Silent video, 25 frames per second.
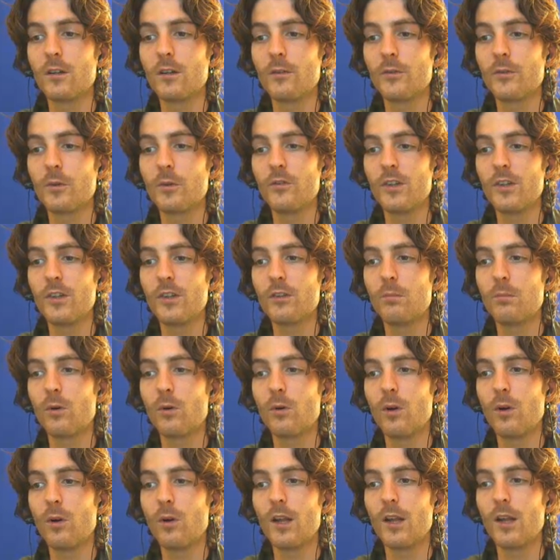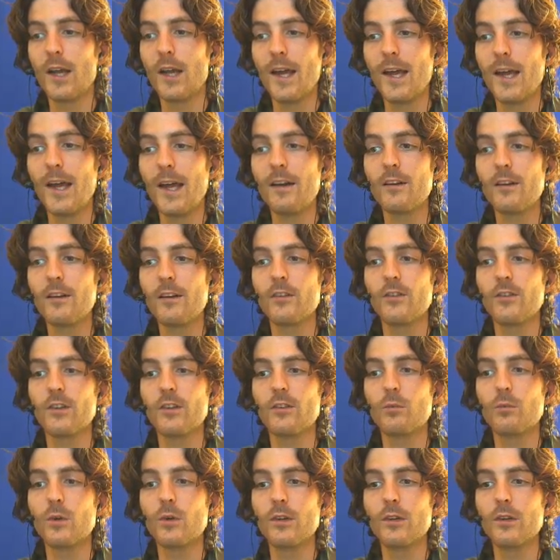to this ball and
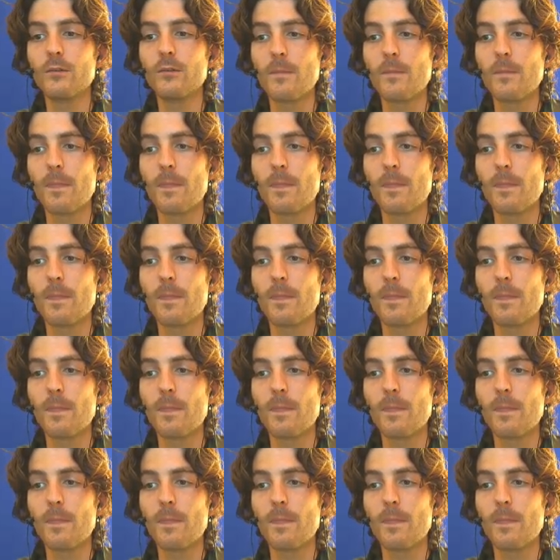this one,